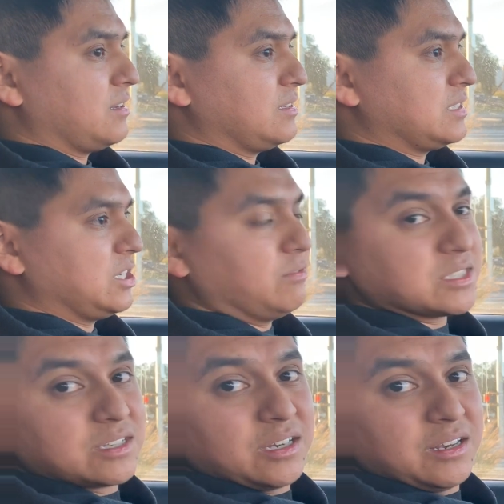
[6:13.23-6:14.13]
She
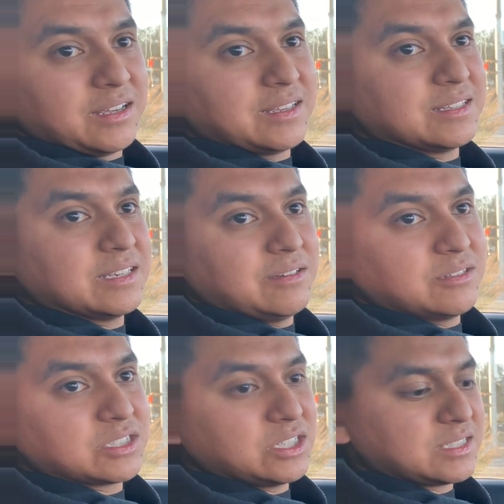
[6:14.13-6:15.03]
was good. It
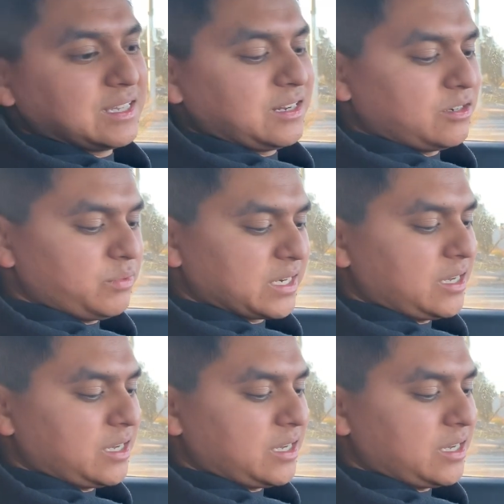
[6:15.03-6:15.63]
was just a little bit